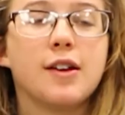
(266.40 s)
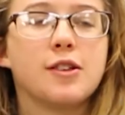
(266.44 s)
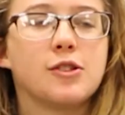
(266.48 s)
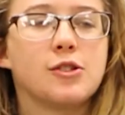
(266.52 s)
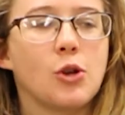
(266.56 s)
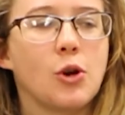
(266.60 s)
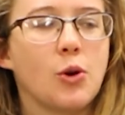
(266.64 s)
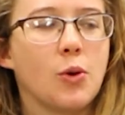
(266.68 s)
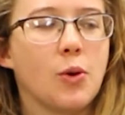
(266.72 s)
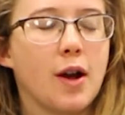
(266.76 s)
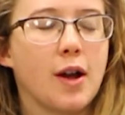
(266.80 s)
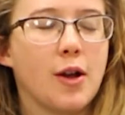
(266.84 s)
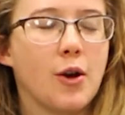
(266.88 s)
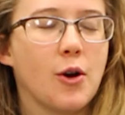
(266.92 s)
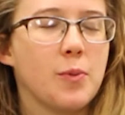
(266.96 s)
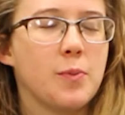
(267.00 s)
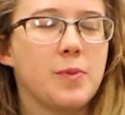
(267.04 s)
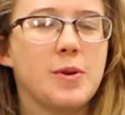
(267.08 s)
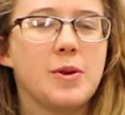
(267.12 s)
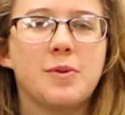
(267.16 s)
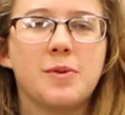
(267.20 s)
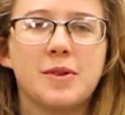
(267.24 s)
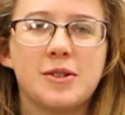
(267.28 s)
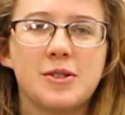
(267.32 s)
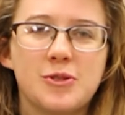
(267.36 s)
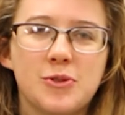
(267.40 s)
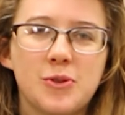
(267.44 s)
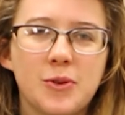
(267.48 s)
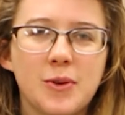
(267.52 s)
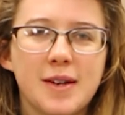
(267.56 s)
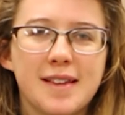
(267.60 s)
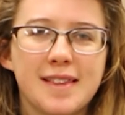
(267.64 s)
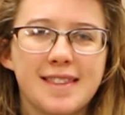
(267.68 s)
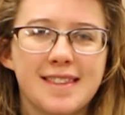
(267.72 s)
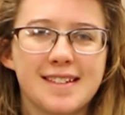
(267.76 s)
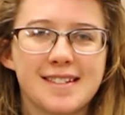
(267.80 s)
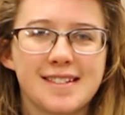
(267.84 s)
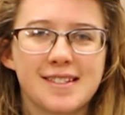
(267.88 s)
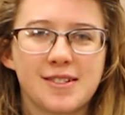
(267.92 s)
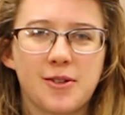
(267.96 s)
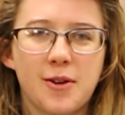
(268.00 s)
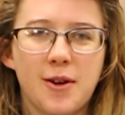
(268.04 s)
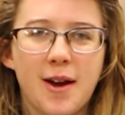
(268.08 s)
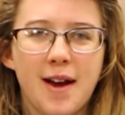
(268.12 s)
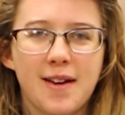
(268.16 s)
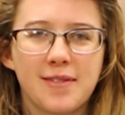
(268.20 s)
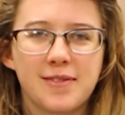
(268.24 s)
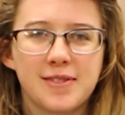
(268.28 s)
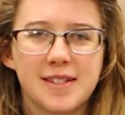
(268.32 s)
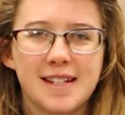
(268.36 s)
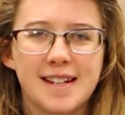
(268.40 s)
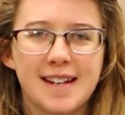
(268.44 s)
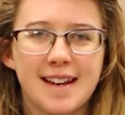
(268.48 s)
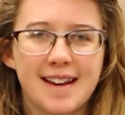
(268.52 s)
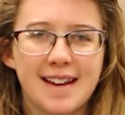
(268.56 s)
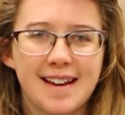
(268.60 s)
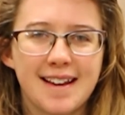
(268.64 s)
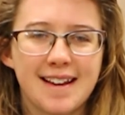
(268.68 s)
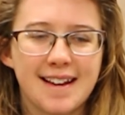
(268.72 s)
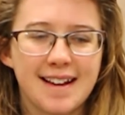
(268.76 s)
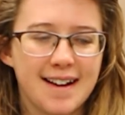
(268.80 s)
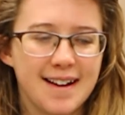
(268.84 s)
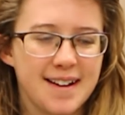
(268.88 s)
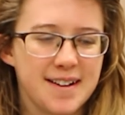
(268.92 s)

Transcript: So I hope you enjoyed this craft today,